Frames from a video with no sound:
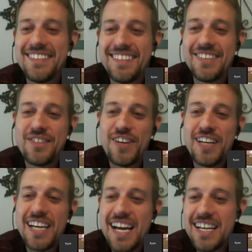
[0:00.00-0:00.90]
It was
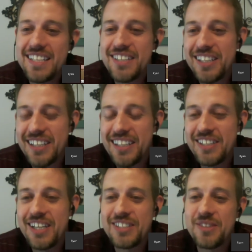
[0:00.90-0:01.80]
funny. I
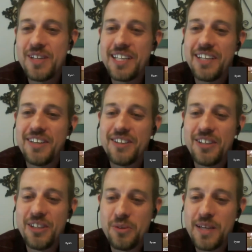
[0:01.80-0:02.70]
talked to Ricky
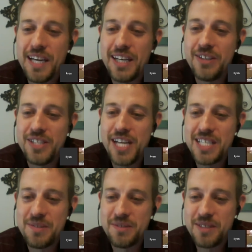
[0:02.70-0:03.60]
earlier in the week. I knew
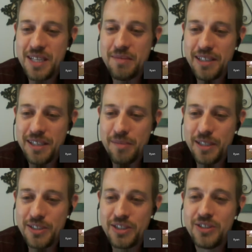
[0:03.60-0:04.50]
Jason was going to be there, a
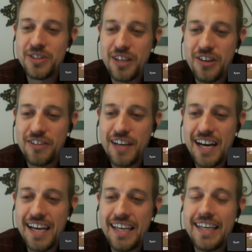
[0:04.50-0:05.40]
big junior golf
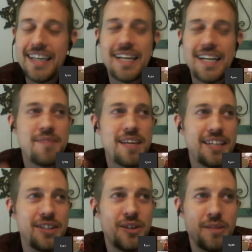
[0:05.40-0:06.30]
guy. And I'm
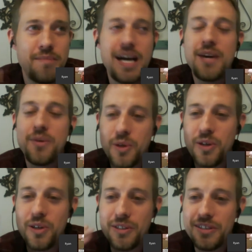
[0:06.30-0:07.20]
thinking, you know, in my
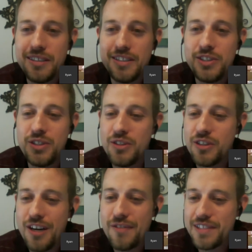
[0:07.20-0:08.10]
world, junior
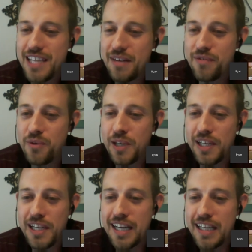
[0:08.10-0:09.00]
golf is like
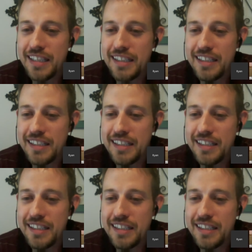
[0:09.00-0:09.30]
49,